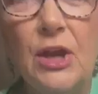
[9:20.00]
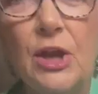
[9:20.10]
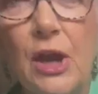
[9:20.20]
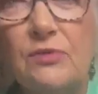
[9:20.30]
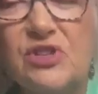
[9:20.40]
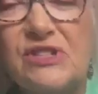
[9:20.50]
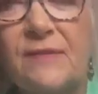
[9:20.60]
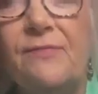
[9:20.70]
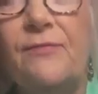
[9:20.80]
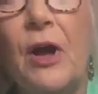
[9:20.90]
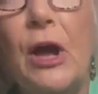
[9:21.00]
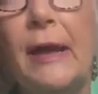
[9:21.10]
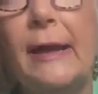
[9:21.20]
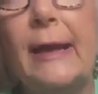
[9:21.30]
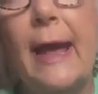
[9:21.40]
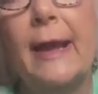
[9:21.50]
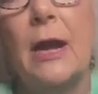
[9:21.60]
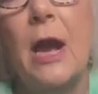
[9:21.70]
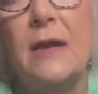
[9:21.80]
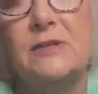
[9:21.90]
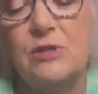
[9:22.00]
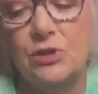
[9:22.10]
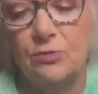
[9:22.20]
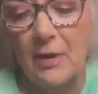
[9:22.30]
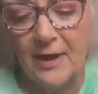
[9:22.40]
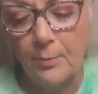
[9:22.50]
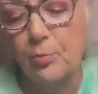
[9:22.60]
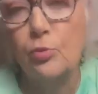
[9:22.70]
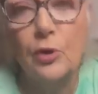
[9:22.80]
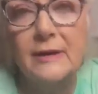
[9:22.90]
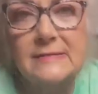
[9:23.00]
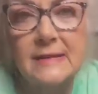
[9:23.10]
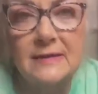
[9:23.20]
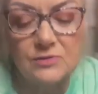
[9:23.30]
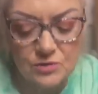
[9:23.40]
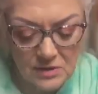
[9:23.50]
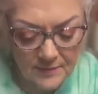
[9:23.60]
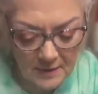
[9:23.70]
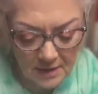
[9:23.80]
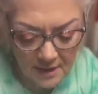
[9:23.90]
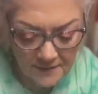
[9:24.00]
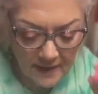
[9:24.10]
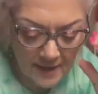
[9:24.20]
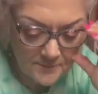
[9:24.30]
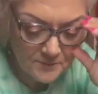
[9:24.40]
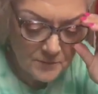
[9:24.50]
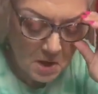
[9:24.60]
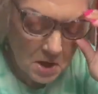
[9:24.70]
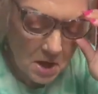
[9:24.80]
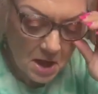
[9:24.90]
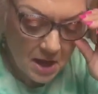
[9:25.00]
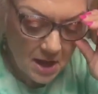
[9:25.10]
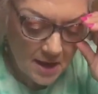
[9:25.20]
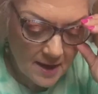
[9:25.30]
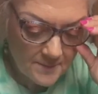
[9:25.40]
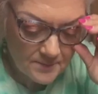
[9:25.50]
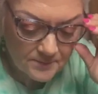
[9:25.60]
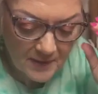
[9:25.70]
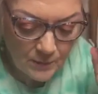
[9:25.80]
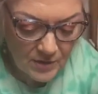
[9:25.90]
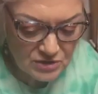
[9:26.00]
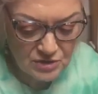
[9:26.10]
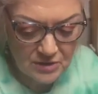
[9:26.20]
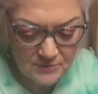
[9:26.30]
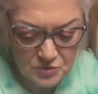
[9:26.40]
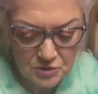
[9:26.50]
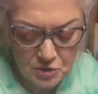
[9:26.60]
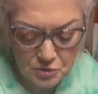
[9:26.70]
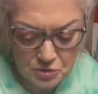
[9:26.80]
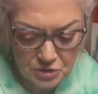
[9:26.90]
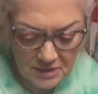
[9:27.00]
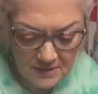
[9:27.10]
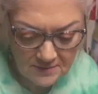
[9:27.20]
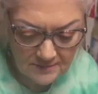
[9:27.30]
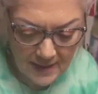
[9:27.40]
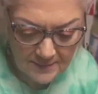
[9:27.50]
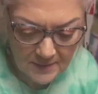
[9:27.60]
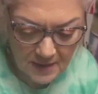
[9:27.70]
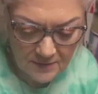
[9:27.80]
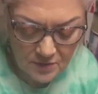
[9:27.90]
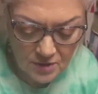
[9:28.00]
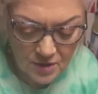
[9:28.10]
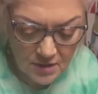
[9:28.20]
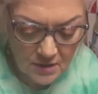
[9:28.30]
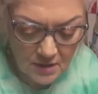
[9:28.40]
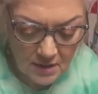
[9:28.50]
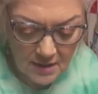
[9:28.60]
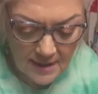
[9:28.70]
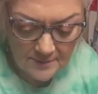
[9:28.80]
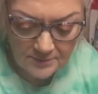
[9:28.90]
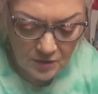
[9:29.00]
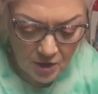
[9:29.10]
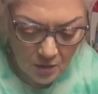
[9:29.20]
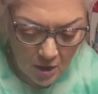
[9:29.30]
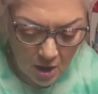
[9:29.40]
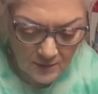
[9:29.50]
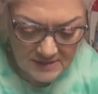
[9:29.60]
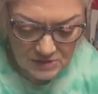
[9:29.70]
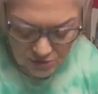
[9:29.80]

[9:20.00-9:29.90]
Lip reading: you know, just a fun kind of costume, like a princess or something like that. And we took them trick-or-treating. My mother, you know, always